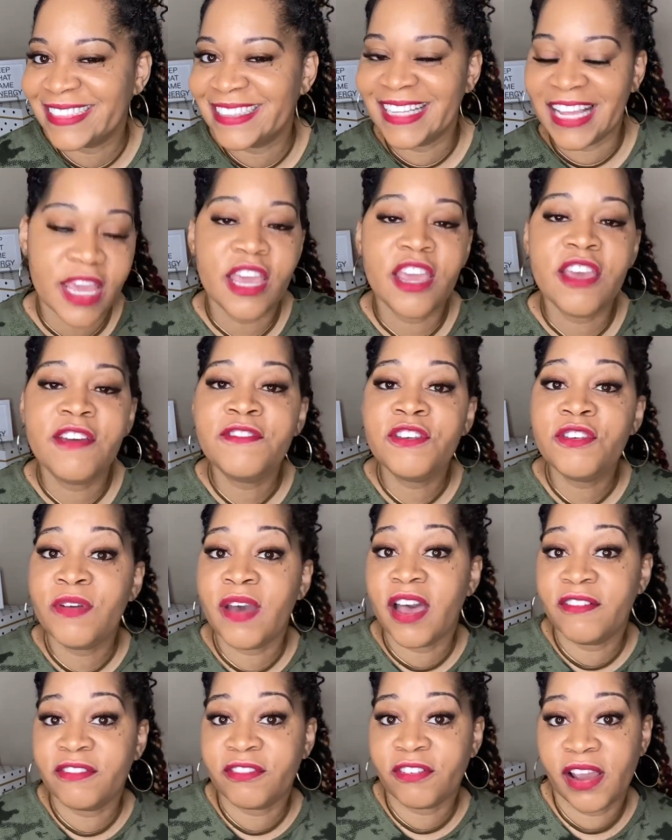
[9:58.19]
If you
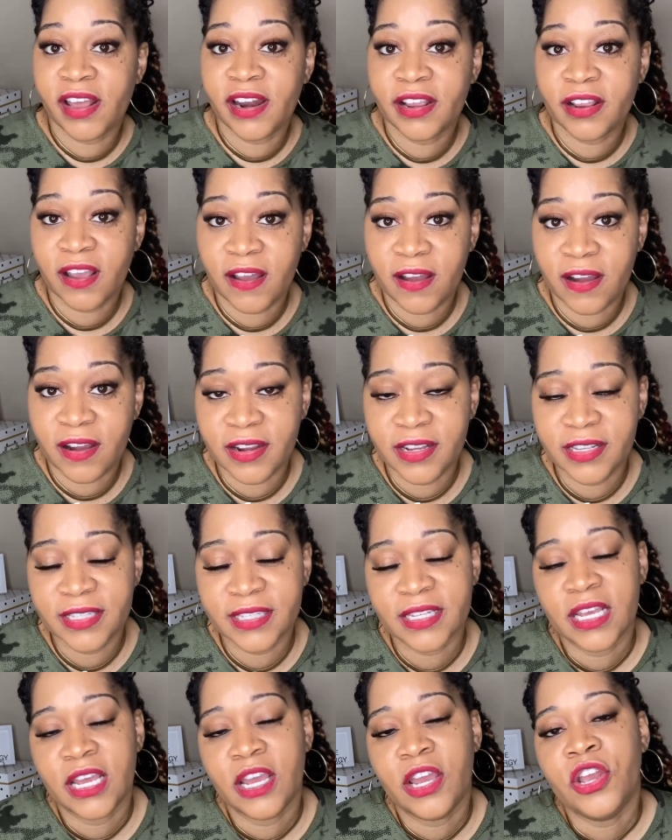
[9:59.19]
have credit cards,
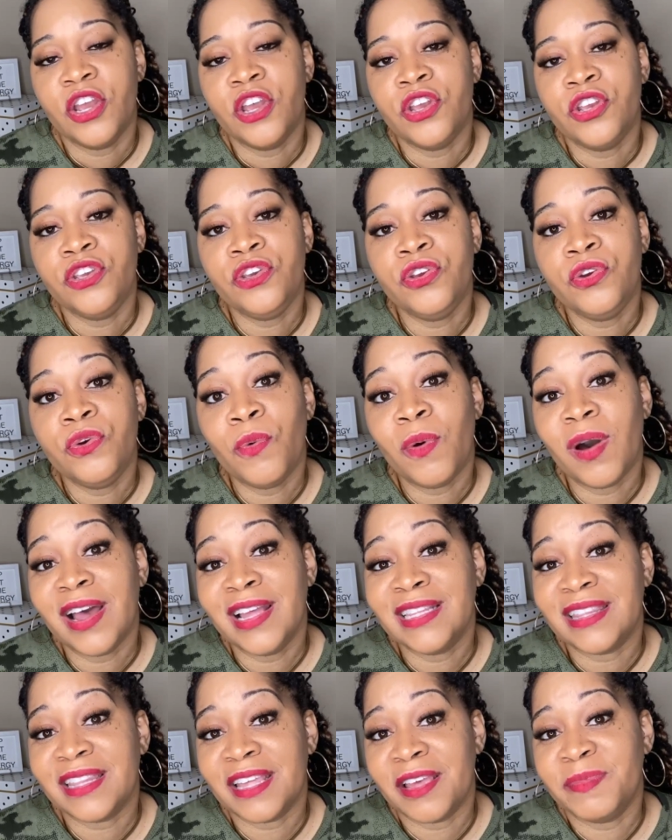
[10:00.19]
you want
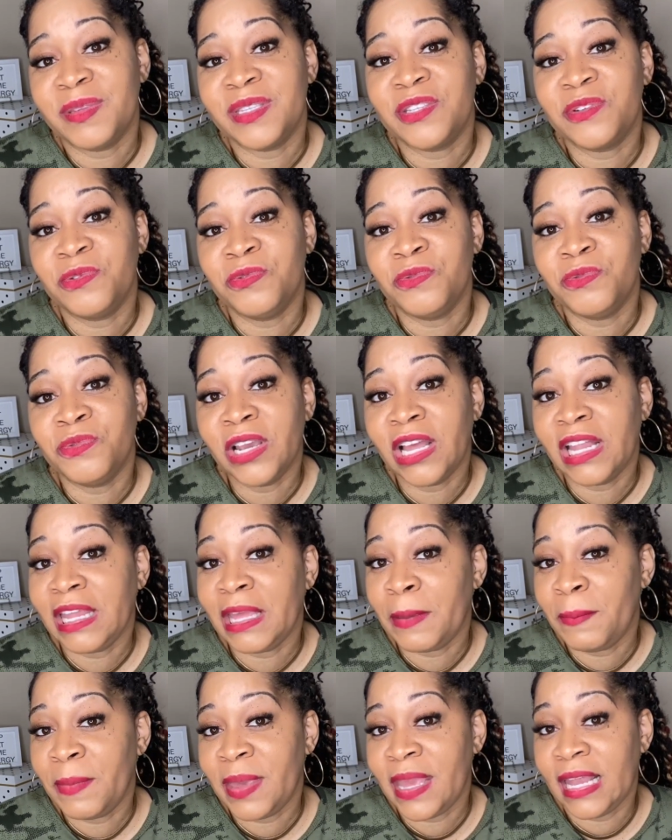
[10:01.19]
them to really
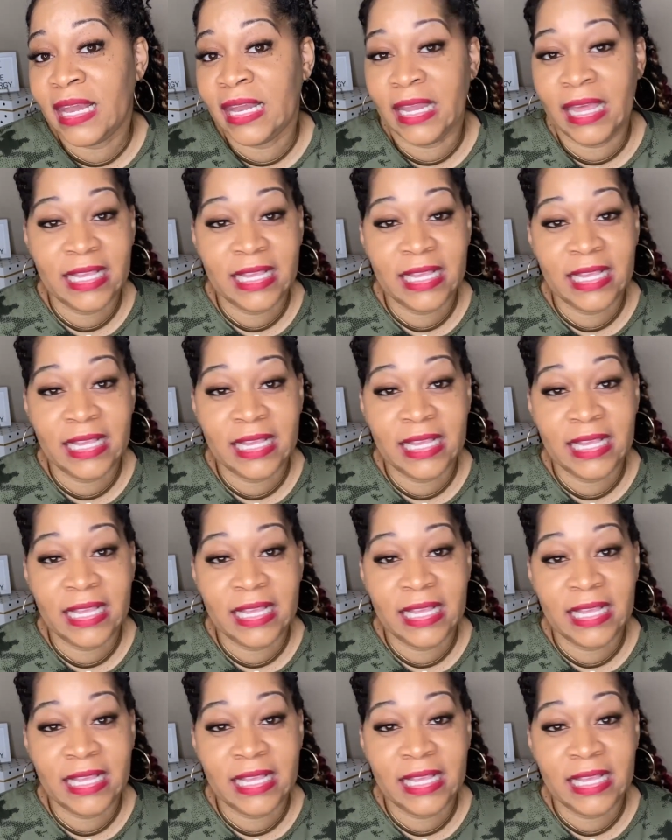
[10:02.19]
be less